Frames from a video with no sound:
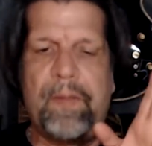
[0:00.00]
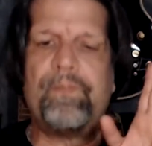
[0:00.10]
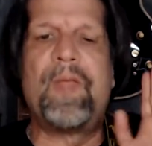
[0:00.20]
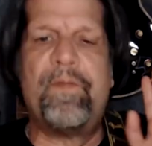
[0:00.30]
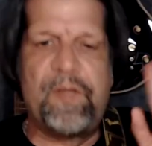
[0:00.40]

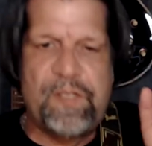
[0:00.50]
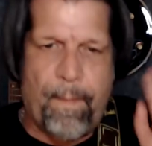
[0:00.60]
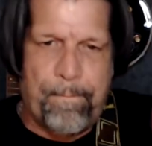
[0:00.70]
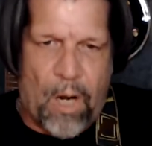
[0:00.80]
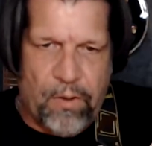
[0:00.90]
If it's a
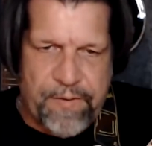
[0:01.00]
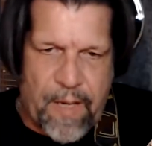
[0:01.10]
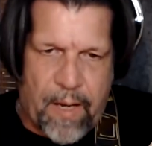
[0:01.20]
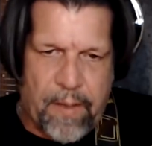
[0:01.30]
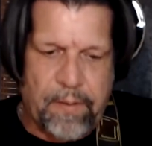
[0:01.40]

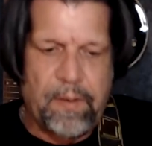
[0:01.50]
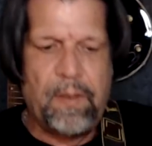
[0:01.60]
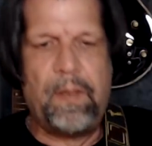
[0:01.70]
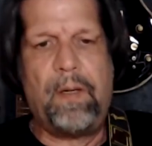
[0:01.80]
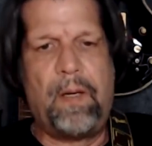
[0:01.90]
bolt-on,
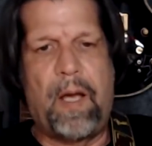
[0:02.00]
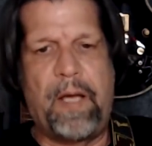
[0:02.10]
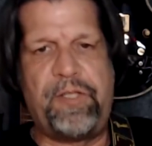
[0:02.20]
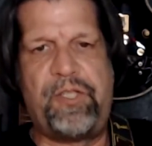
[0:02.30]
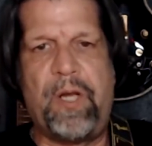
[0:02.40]

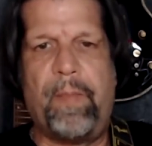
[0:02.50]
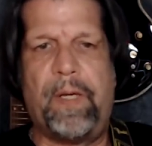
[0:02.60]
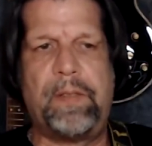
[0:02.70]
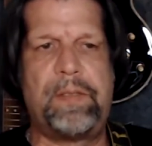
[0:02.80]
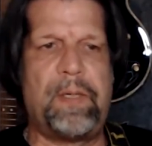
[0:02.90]
I shim
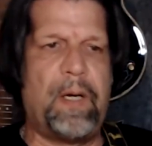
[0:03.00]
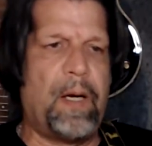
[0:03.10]
it.